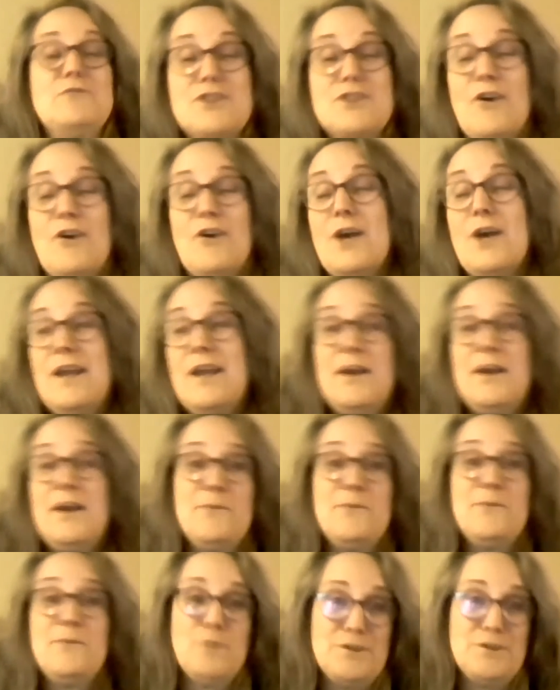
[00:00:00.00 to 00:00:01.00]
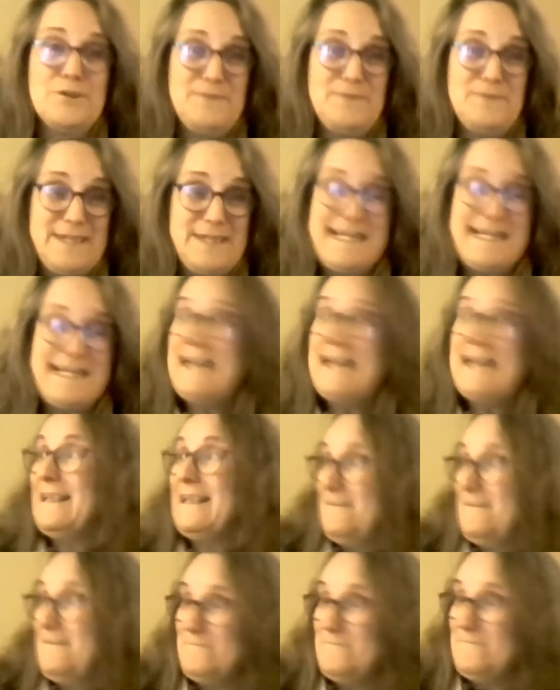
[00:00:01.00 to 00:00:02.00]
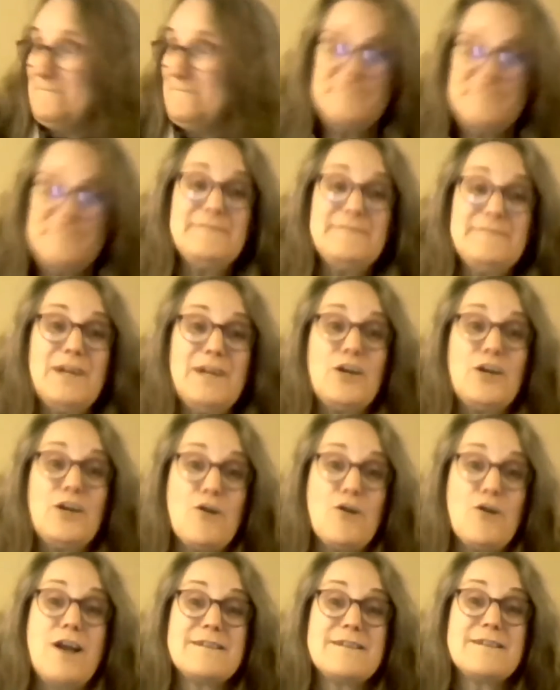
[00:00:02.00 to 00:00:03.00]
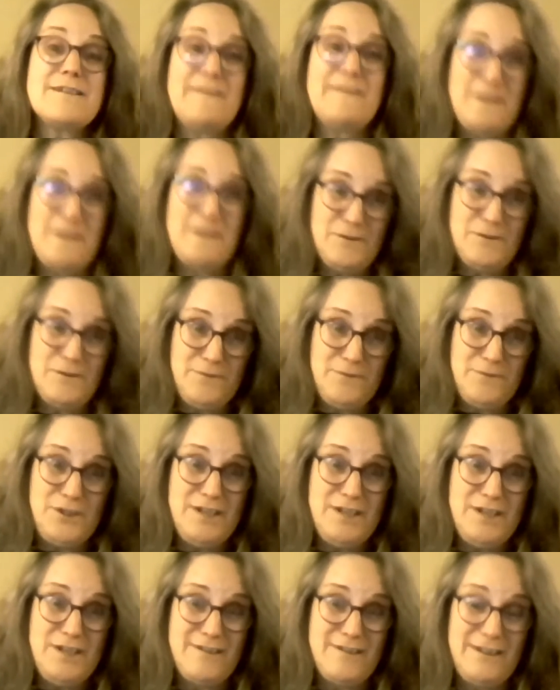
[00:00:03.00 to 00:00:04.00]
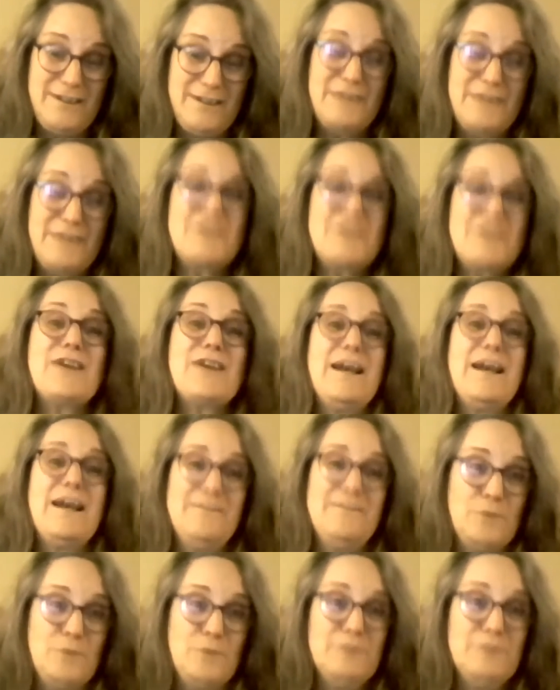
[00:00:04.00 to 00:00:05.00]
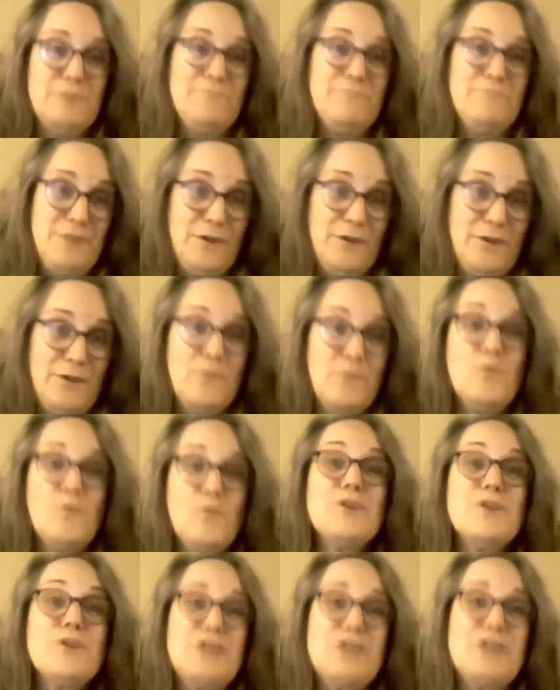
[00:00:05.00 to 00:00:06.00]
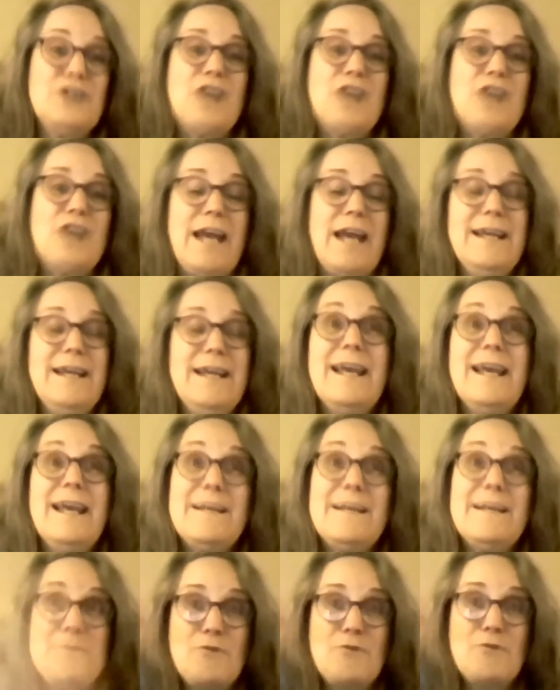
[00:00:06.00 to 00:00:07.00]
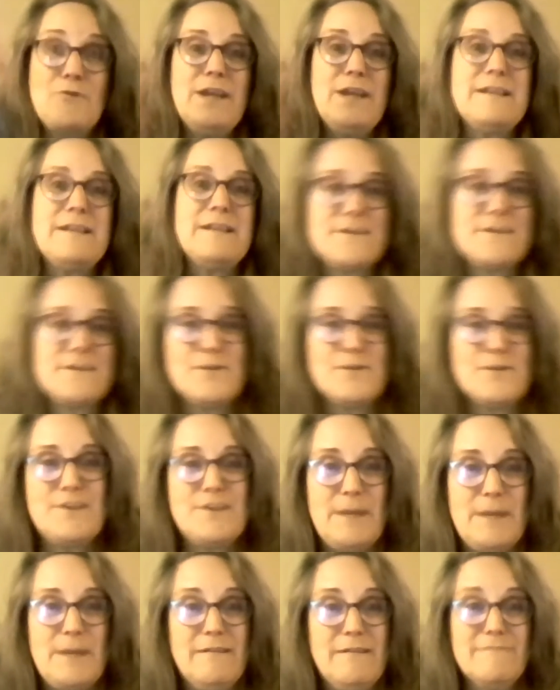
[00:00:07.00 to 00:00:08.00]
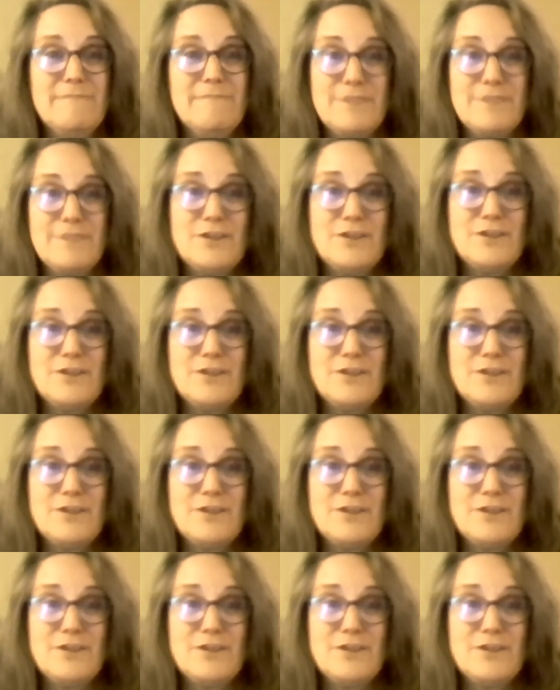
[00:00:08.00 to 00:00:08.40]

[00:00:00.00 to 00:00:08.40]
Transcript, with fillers: so. We're standing across there. She's on the other side, and we're, you know, we're mm-hmm. chit chatting, and I'm throwing this frisbee for the